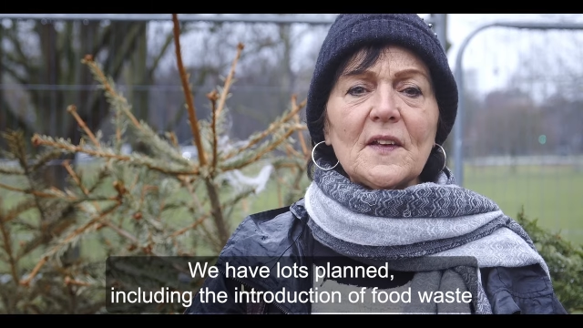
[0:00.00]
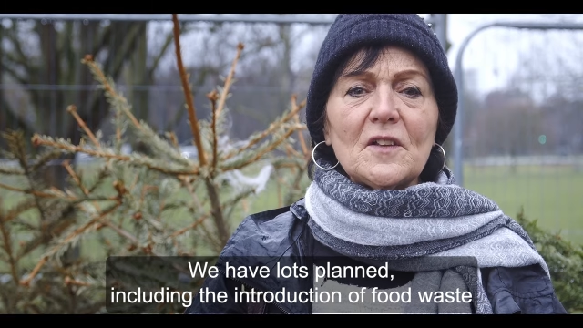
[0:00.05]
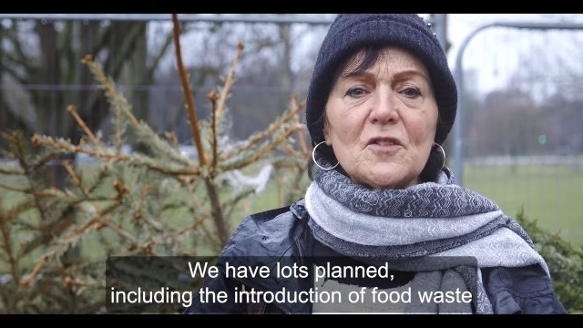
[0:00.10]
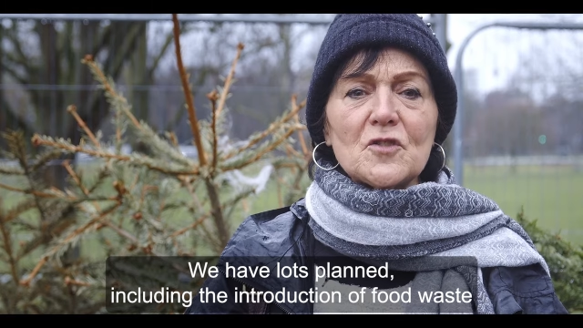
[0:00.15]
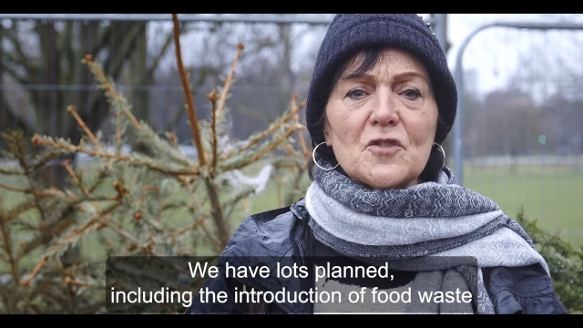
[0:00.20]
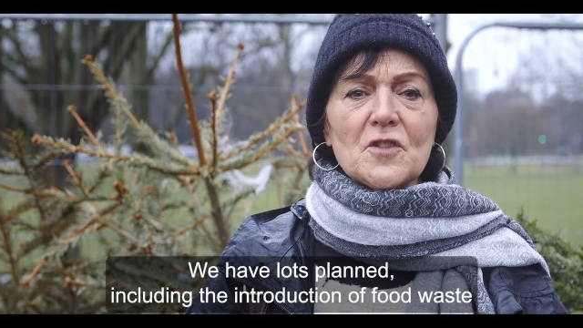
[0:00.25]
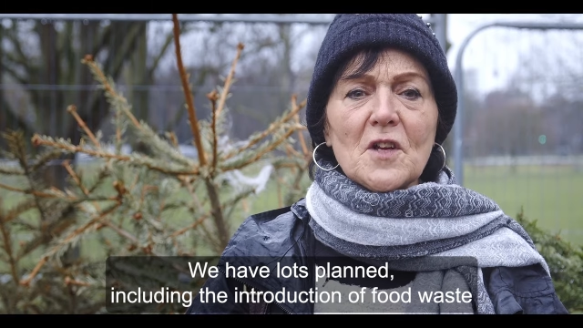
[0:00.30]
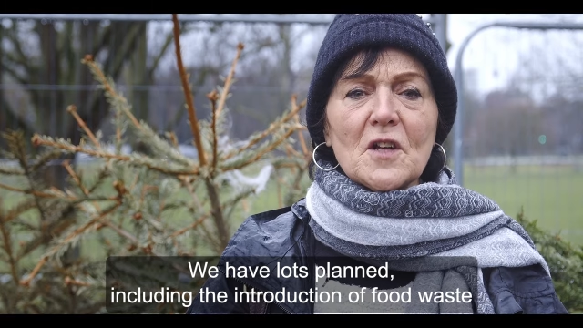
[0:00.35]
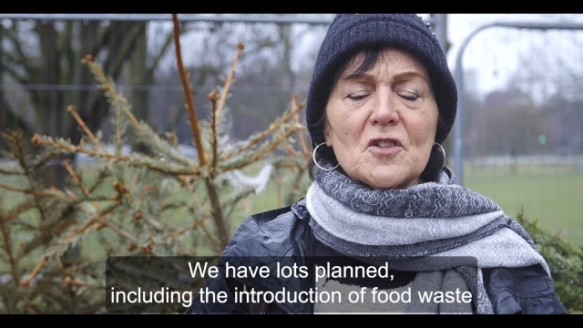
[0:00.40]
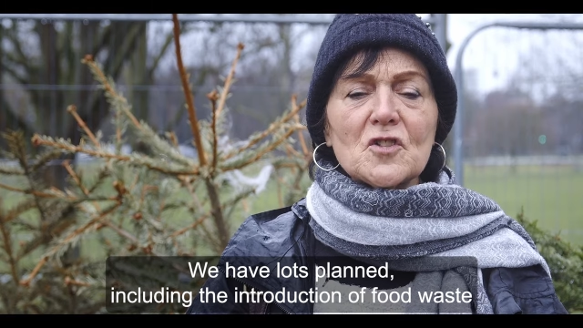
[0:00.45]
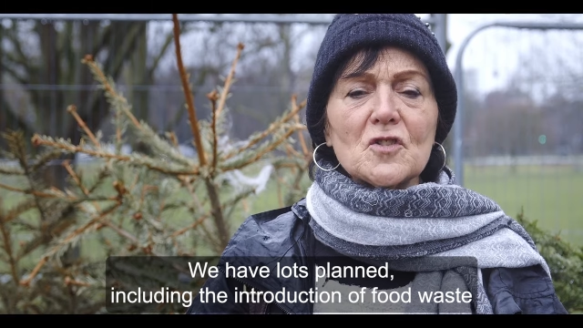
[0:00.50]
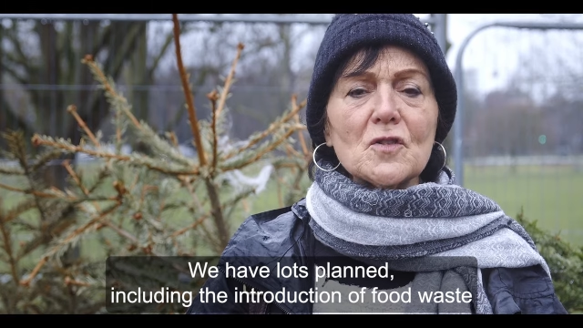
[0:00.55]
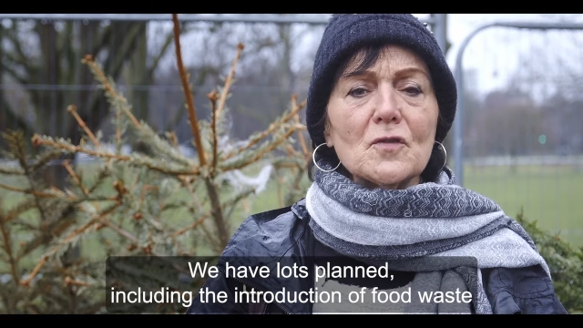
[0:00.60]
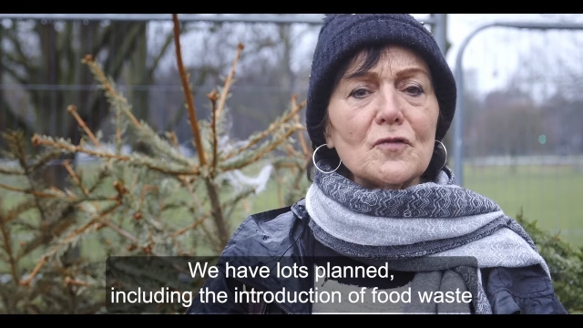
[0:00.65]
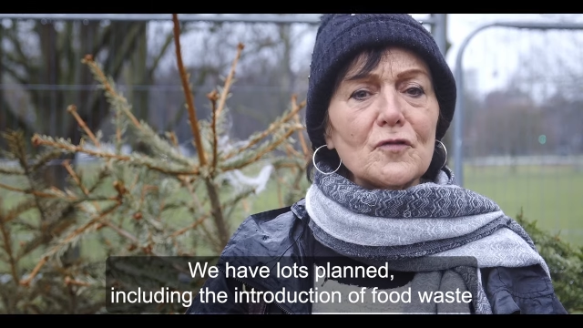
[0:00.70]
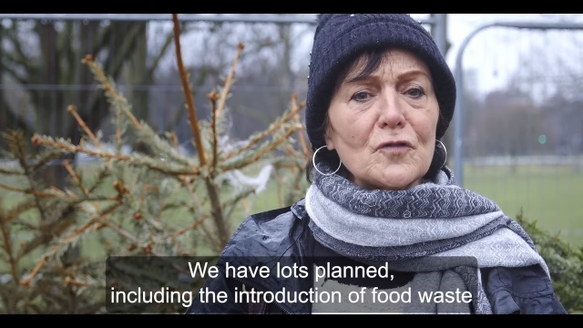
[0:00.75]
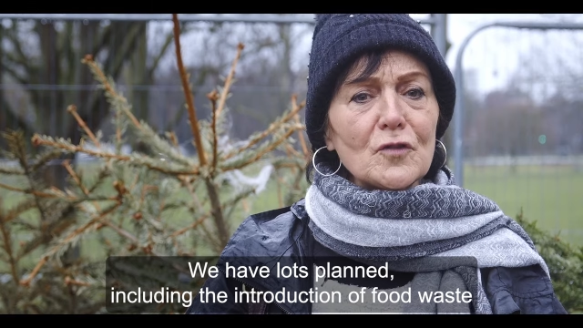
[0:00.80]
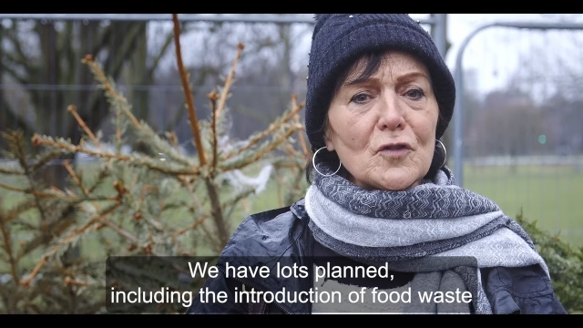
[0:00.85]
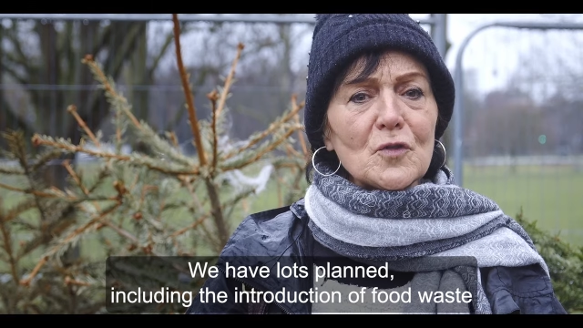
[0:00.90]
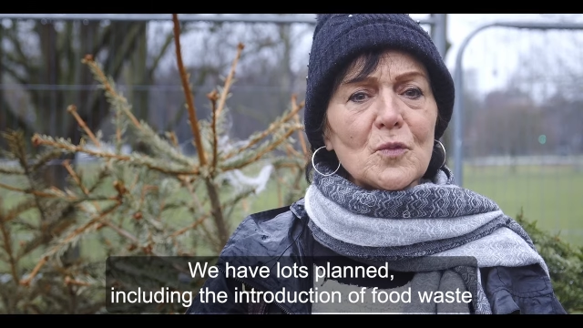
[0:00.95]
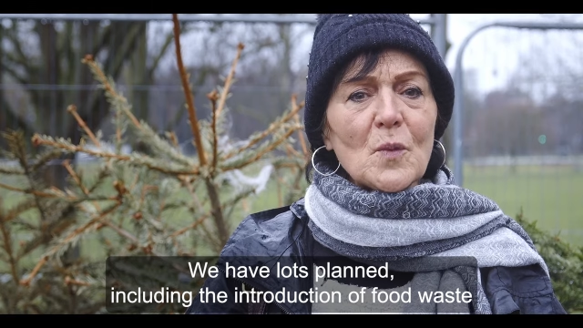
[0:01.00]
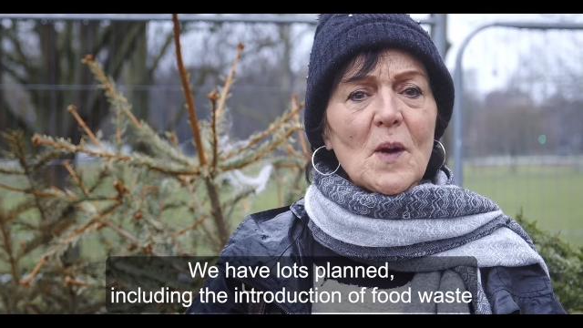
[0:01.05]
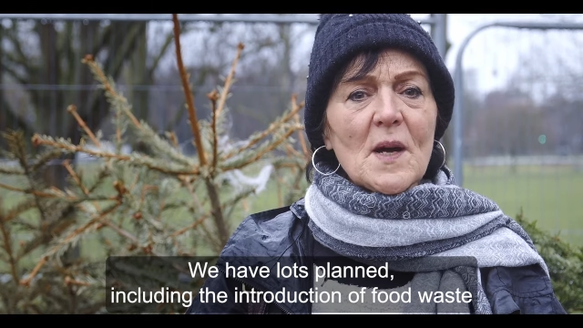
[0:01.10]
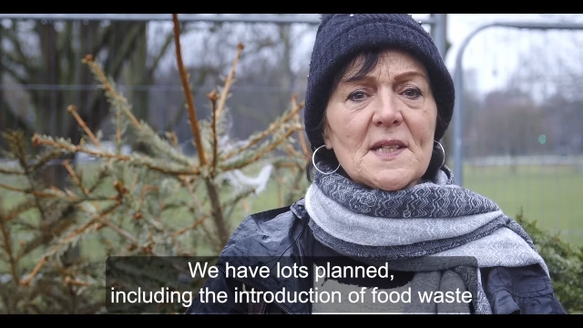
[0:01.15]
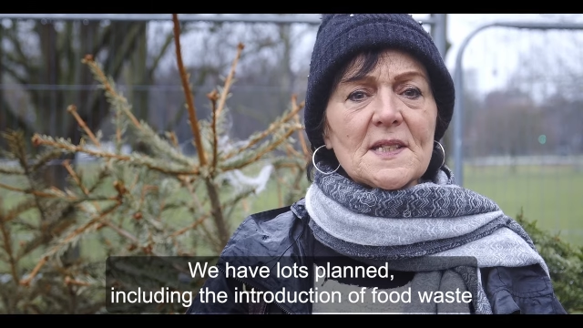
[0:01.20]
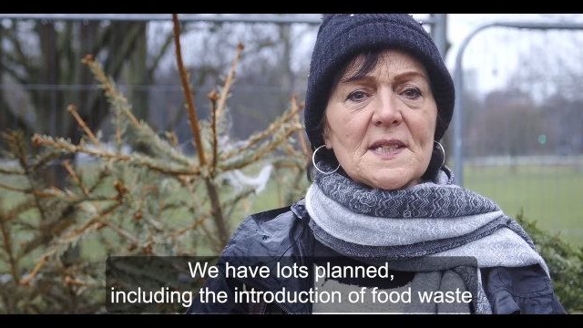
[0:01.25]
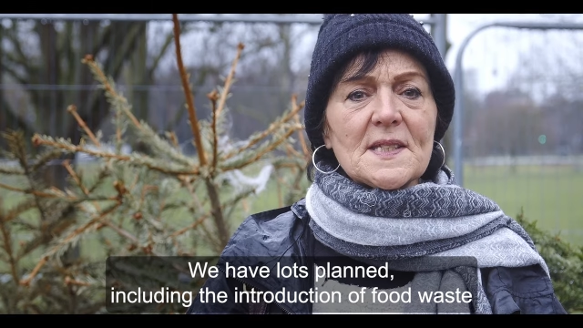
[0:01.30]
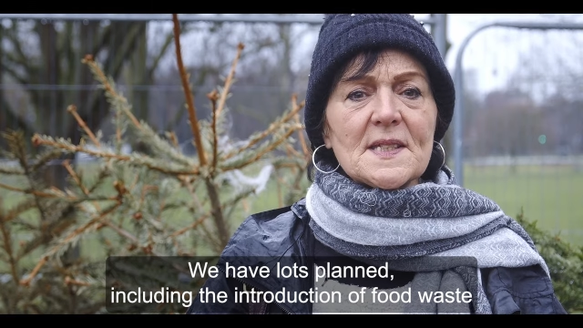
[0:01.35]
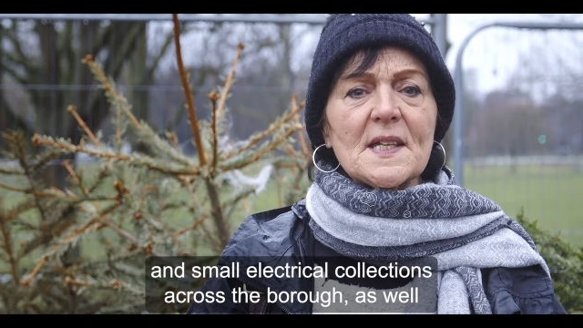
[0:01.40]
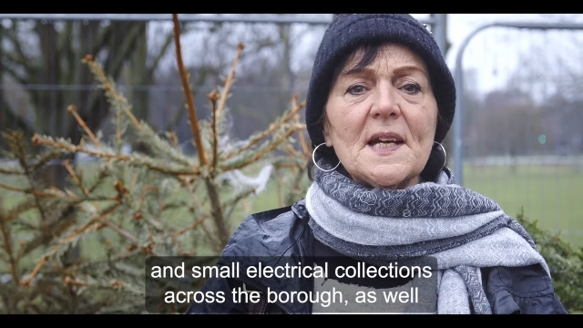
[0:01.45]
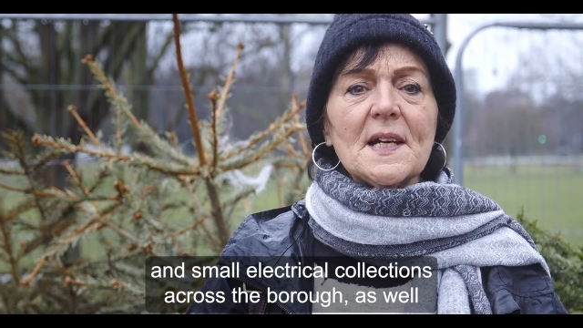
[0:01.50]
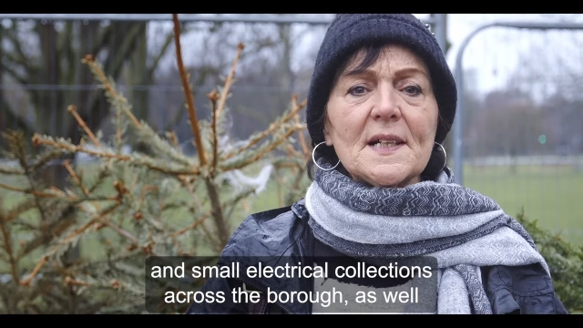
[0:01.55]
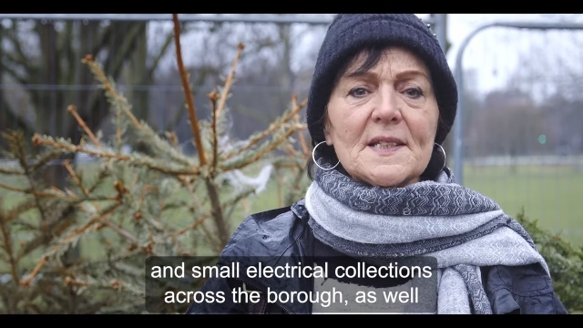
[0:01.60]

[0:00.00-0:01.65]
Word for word: introduction of food waste